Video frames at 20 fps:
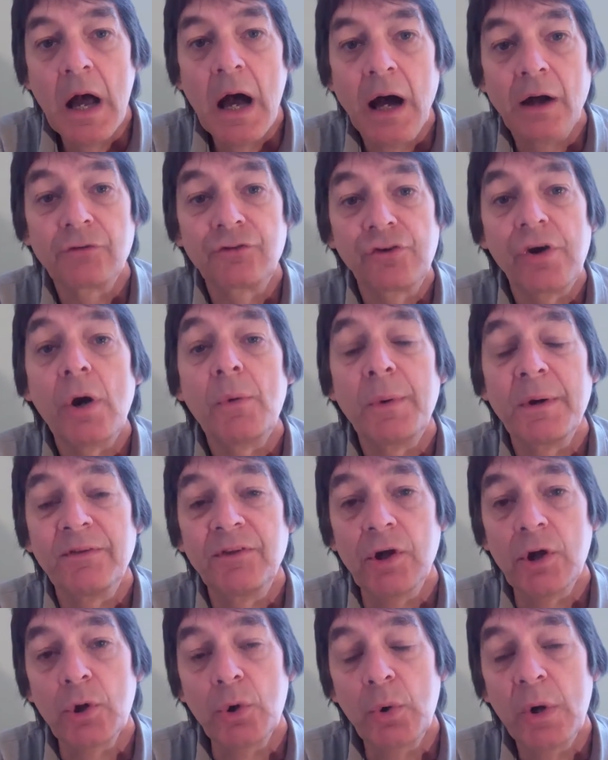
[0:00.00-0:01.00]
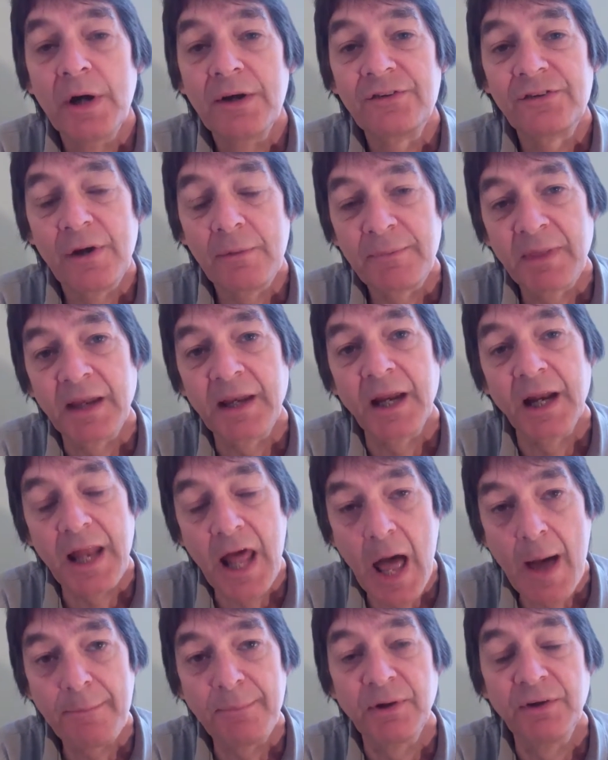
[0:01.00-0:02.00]
I'll share with you something that
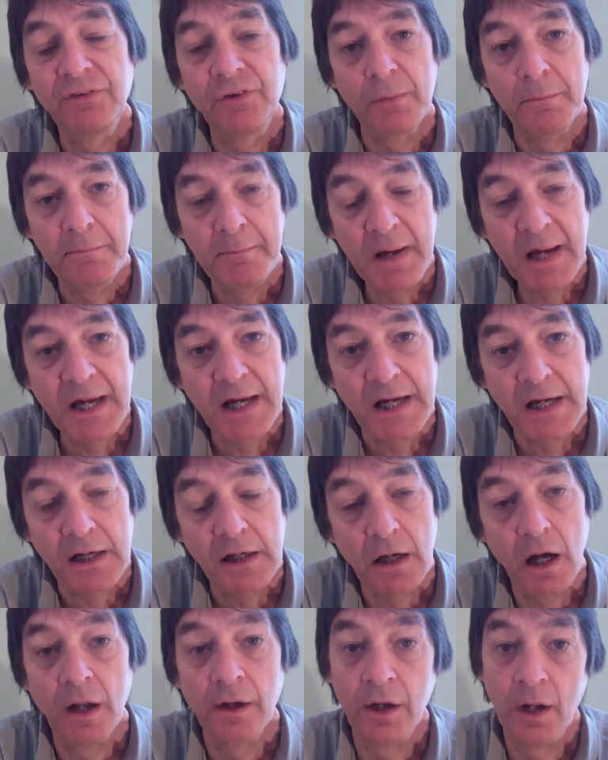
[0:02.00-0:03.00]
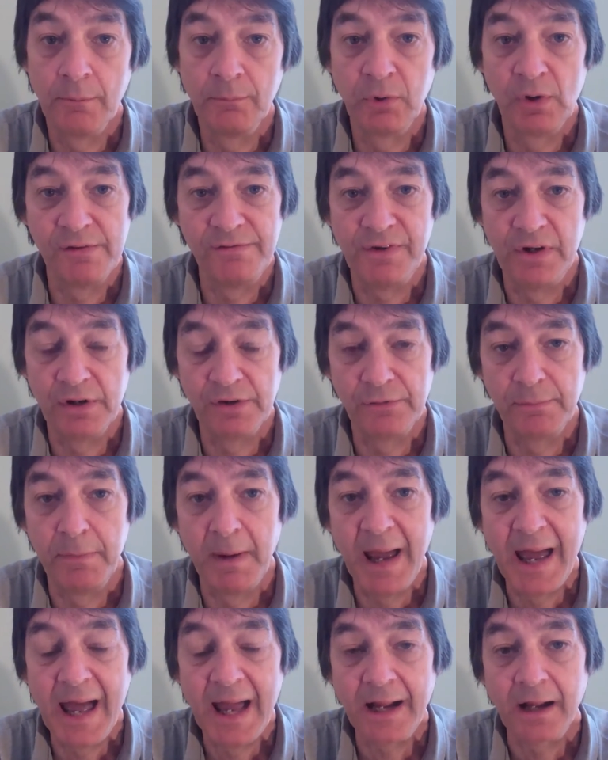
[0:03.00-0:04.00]
happened to me a number of years
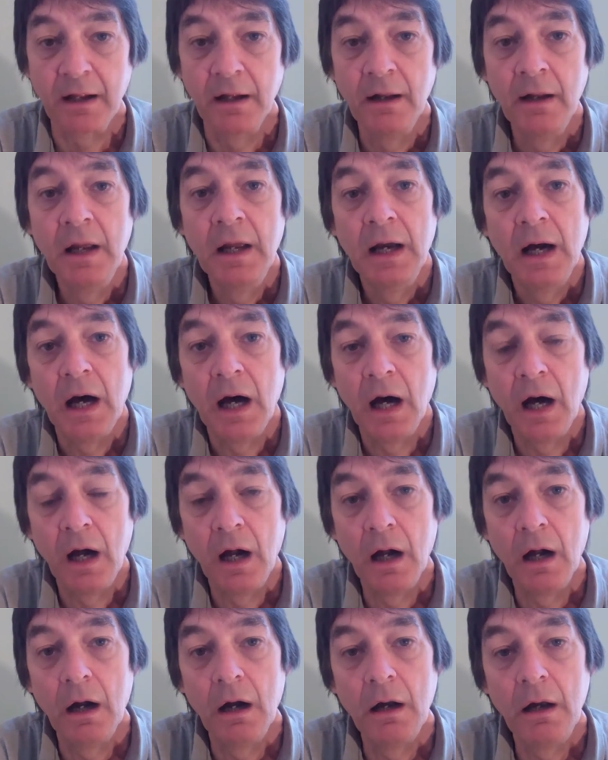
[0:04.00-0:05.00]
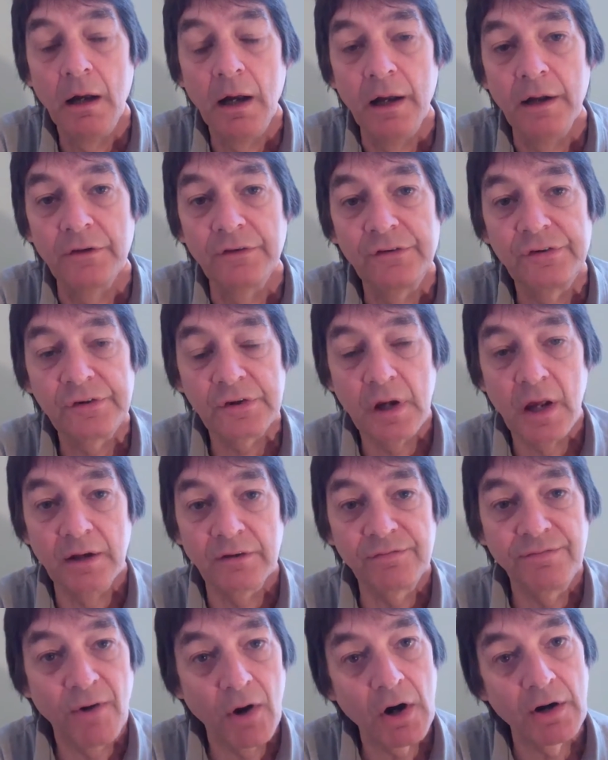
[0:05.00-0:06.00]
back as
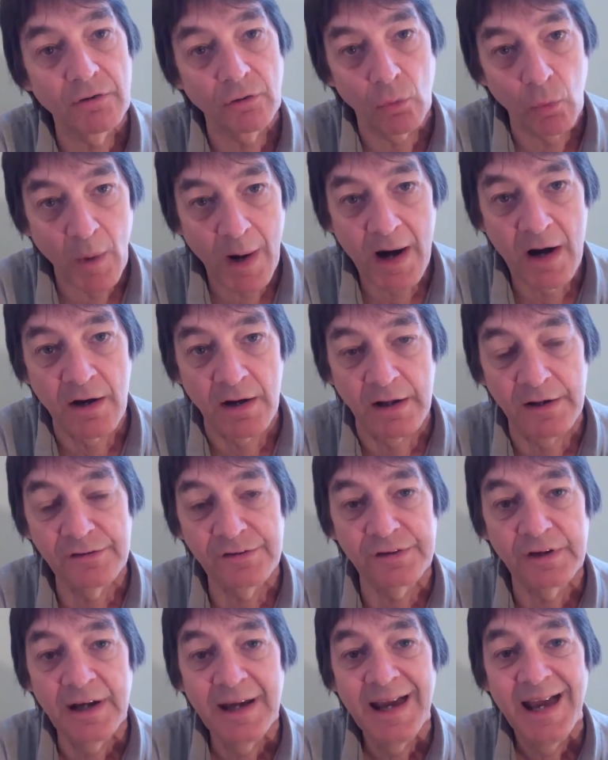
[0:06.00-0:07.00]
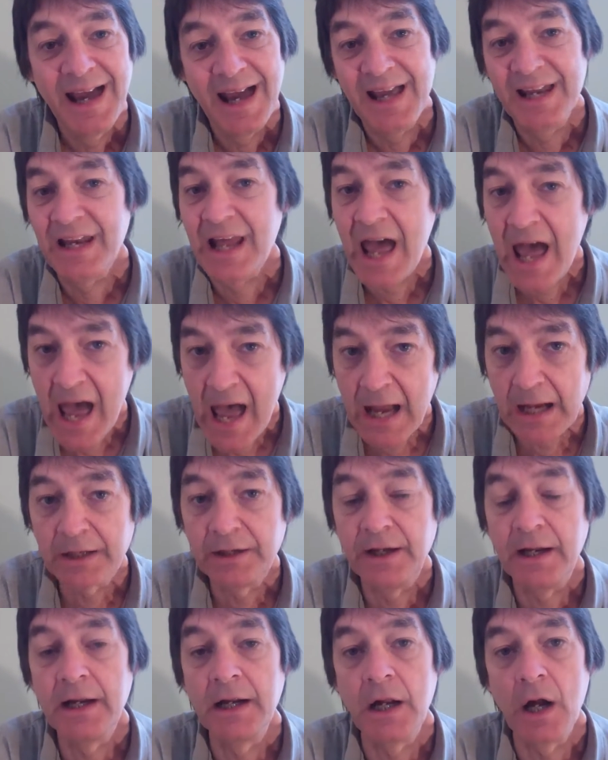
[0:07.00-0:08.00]
far as awareness and
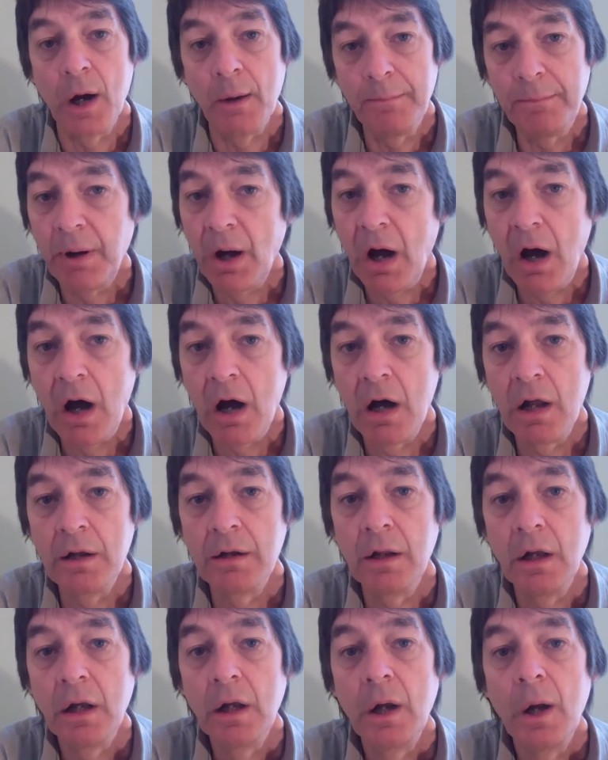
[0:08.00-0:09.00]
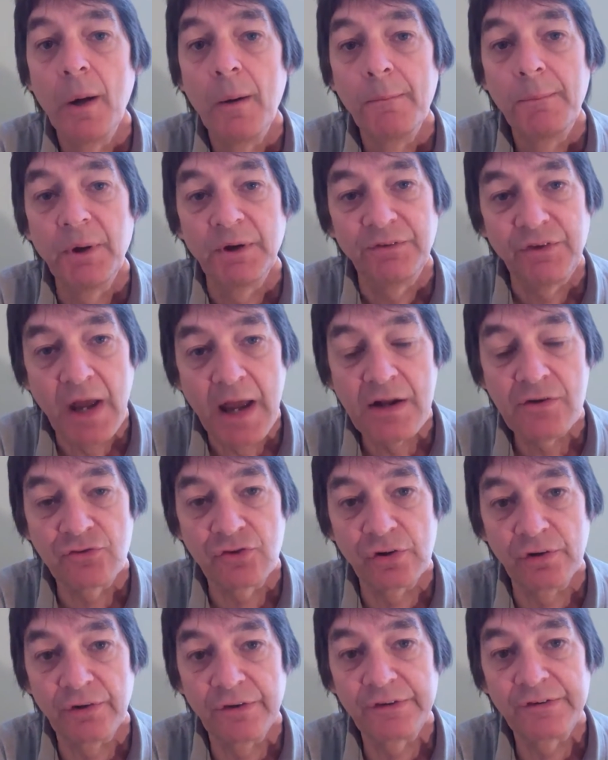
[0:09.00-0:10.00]
acting upon
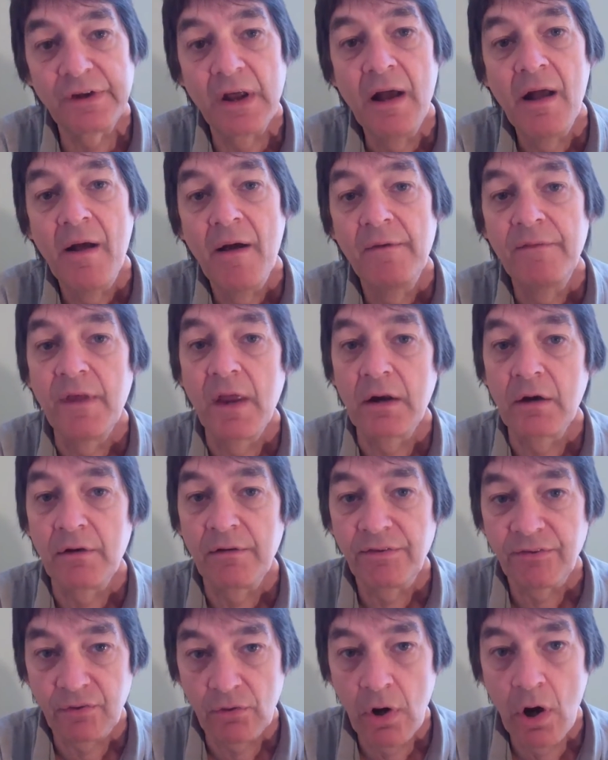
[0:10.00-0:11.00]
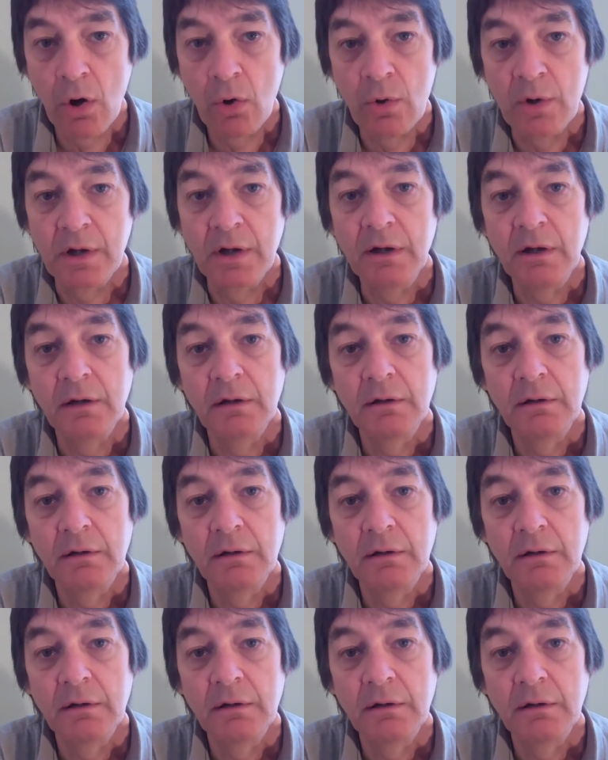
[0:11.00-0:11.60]
potentials that are thrown